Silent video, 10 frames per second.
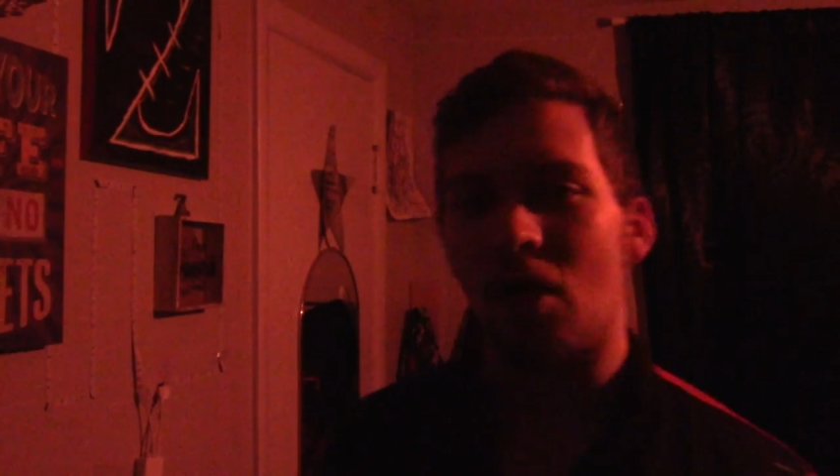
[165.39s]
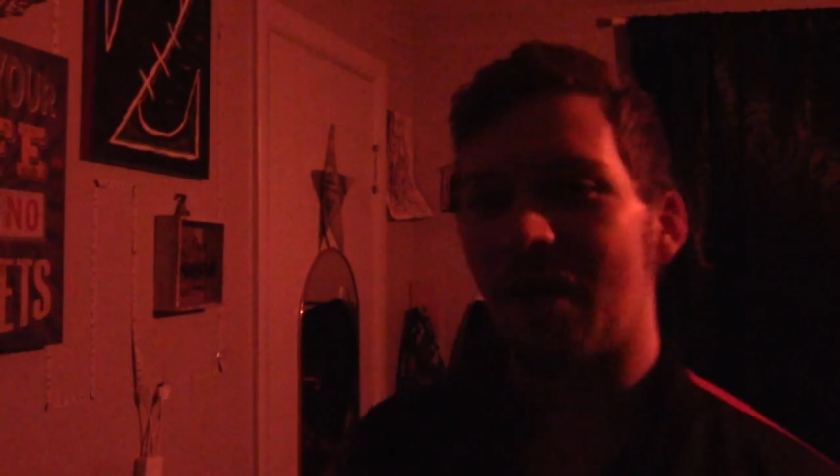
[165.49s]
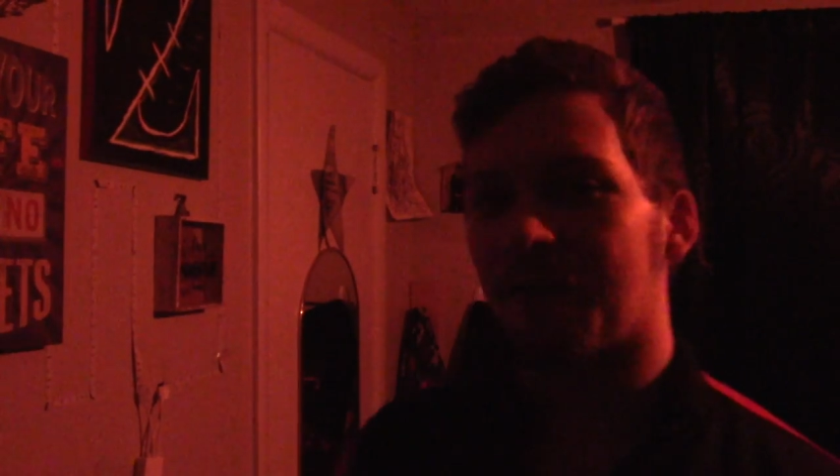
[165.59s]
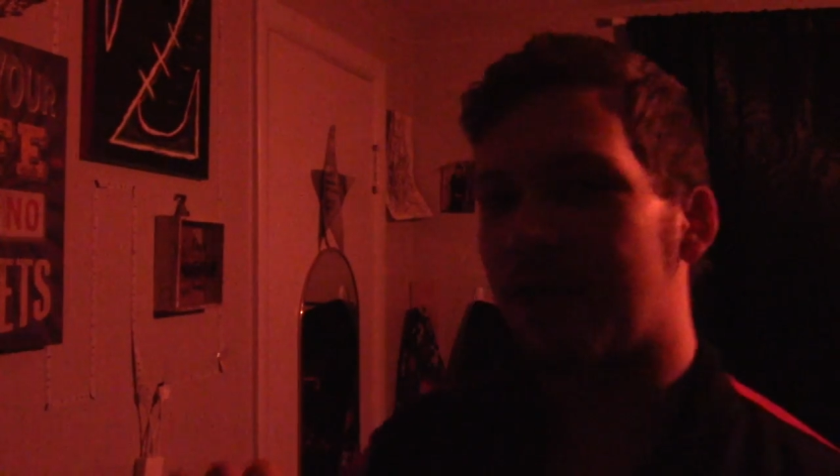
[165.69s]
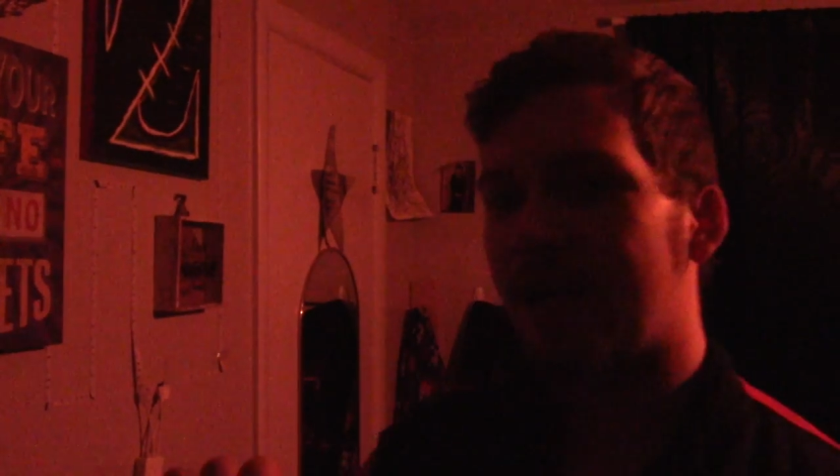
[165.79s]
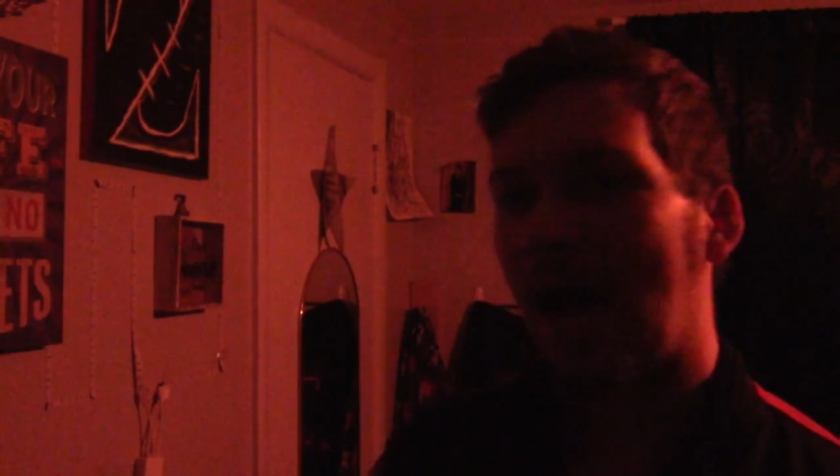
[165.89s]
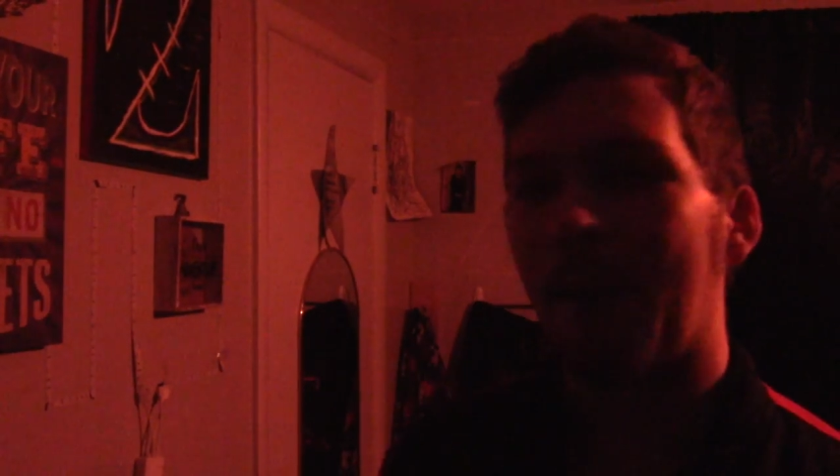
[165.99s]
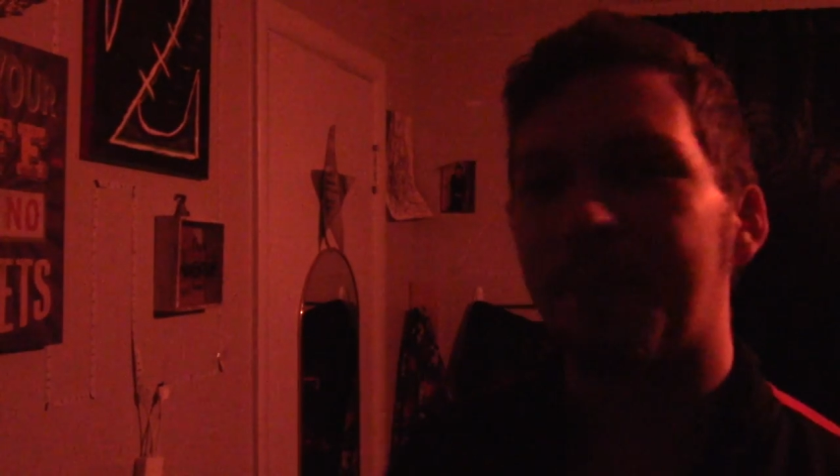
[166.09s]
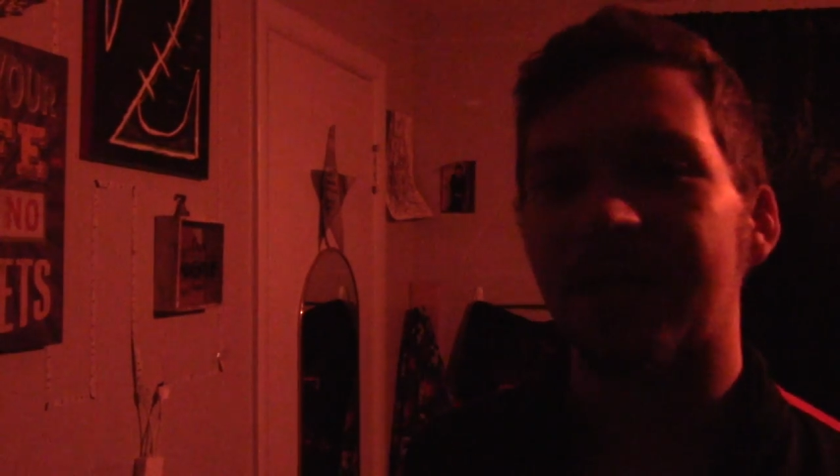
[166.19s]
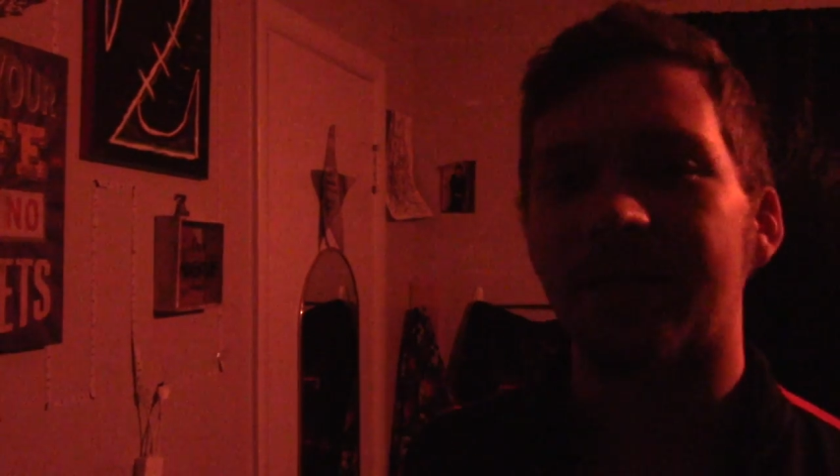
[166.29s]
every
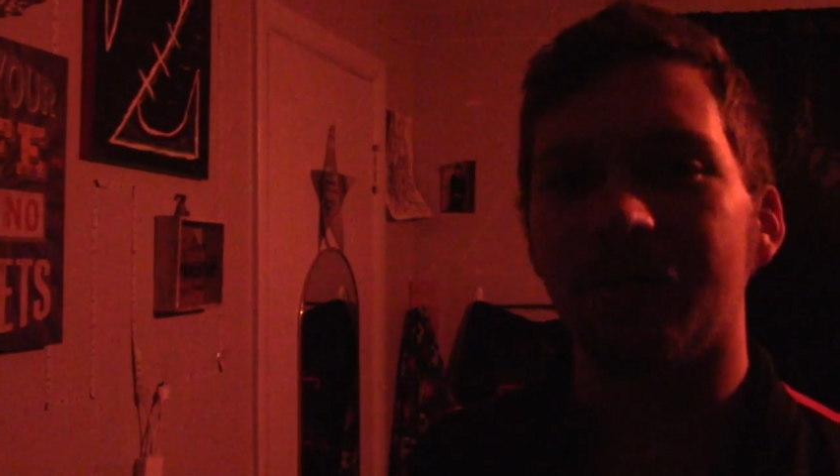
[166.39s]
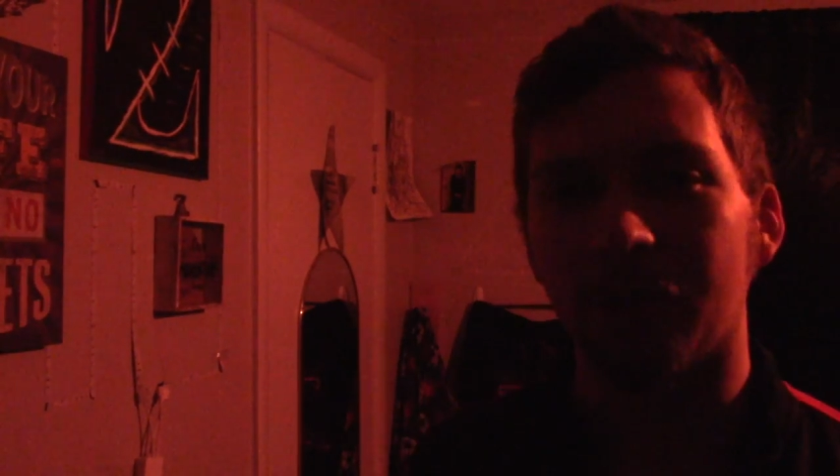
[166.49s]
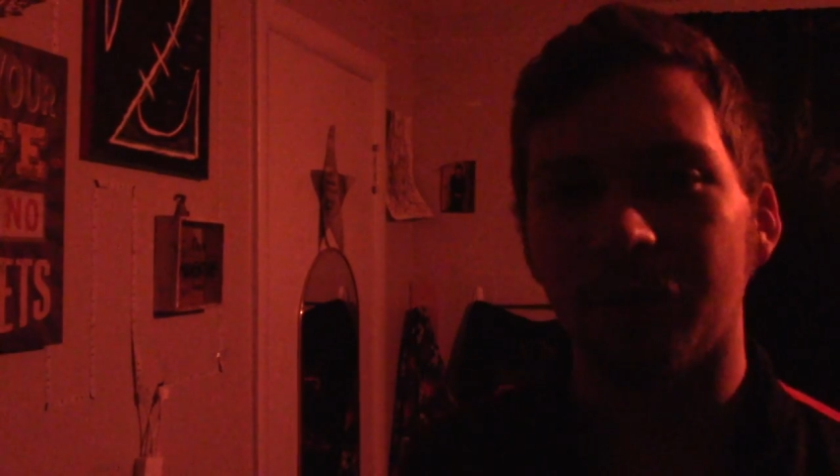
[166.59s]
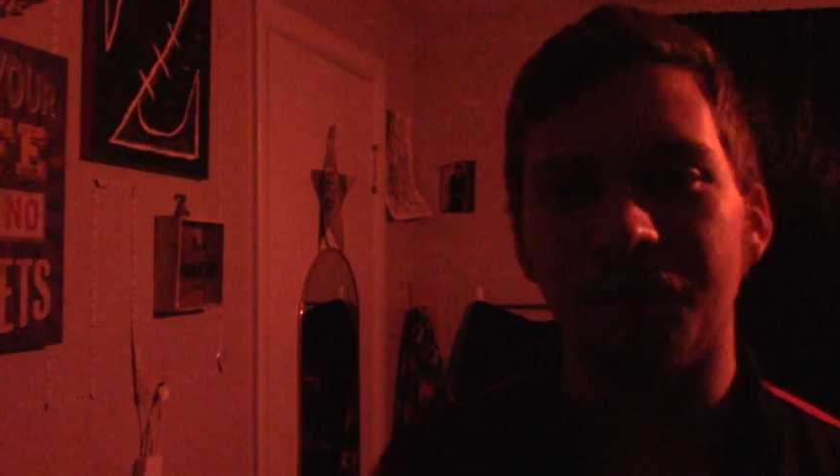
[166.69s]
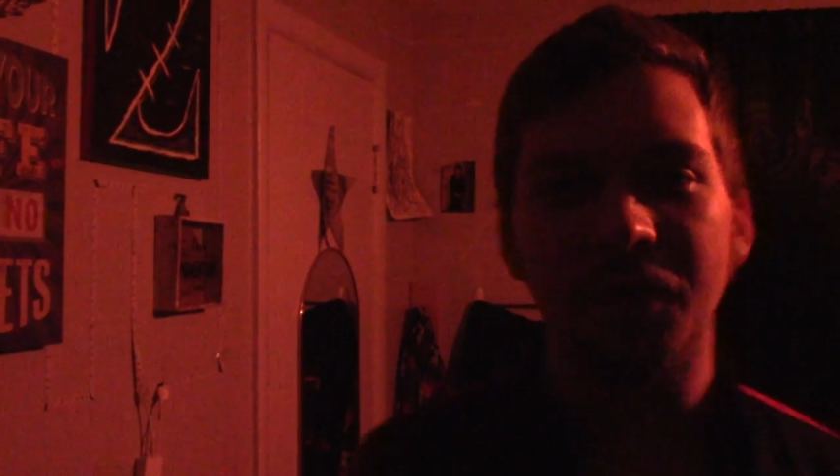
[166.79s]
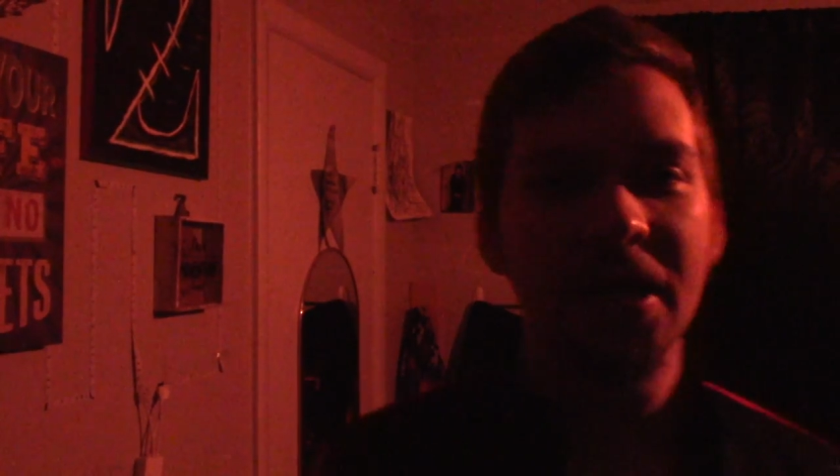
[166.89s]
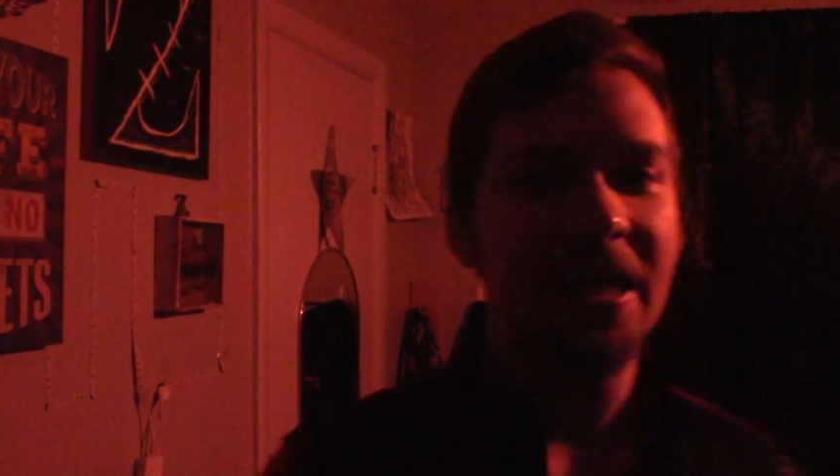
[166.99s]
optic nerve,